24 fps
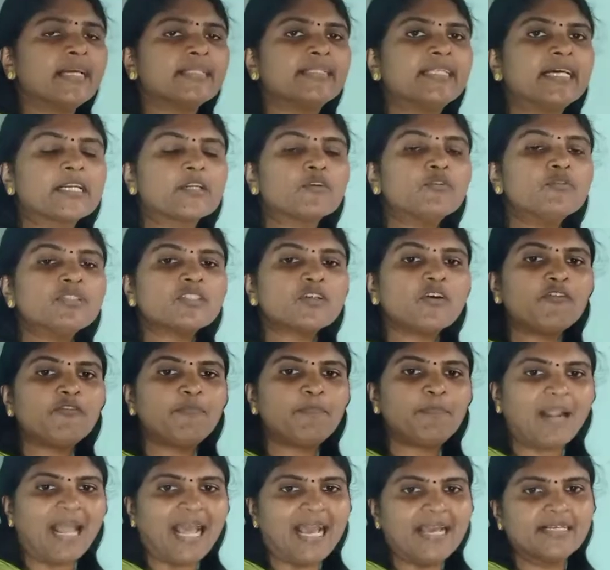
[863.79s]
the roots
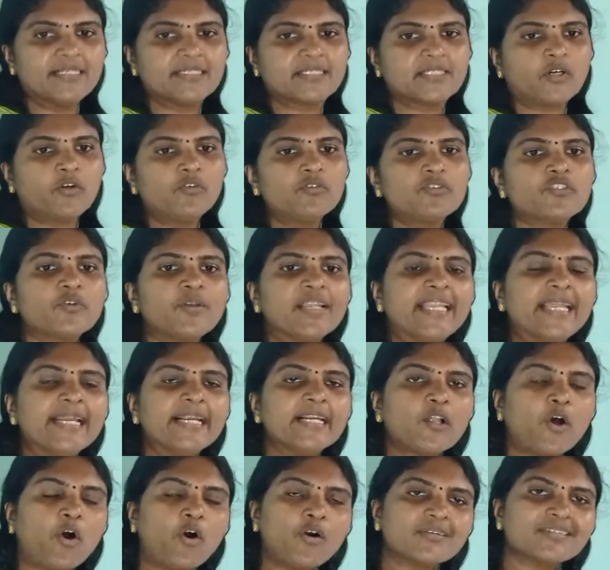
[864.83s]
of plants also
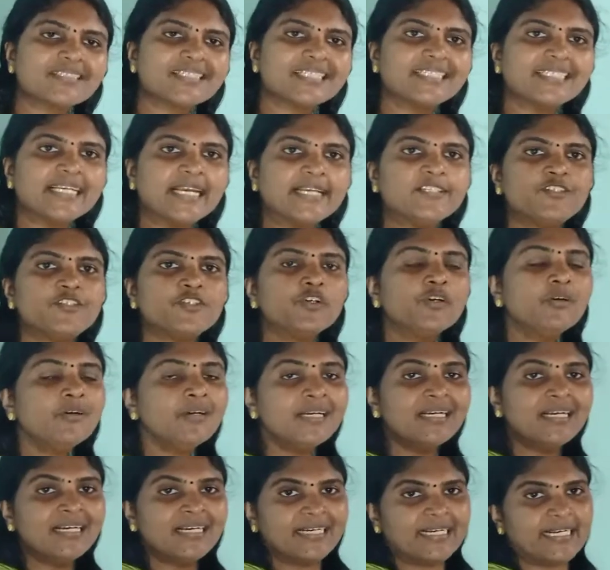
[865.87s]
need oxygen to
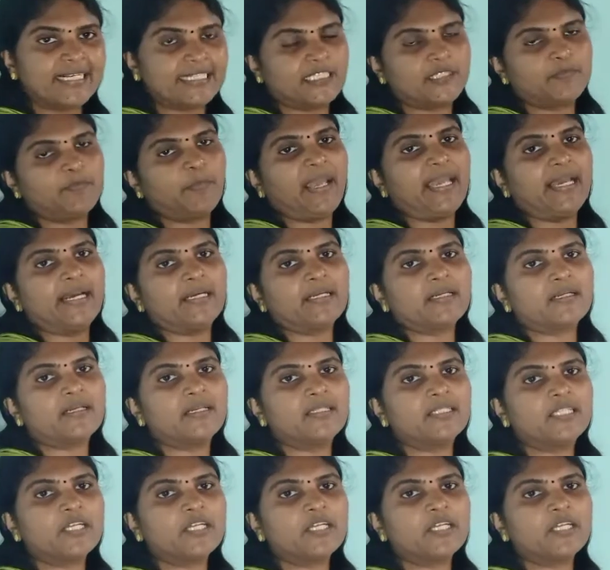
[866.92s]
respire.